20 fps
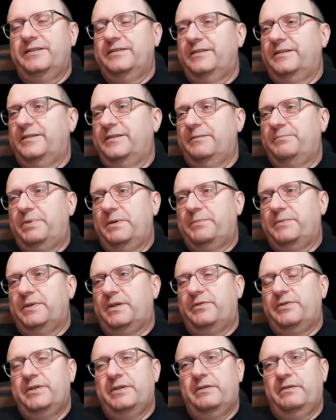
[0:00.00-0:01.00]
the pip
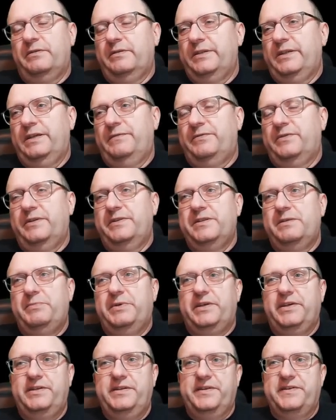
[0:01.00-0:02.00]
count, even in the
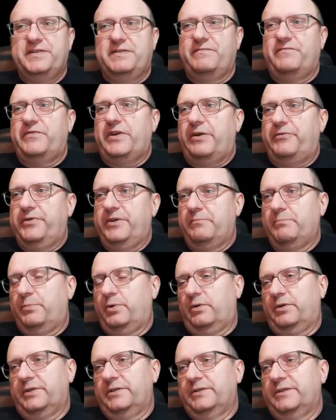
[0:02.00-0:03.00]
beginning, is very
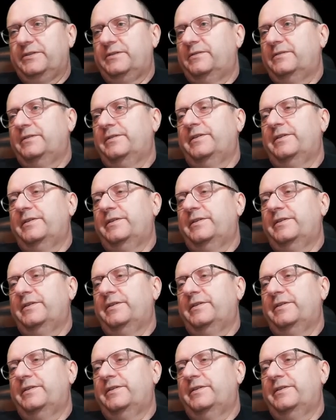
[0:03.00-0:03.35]
important.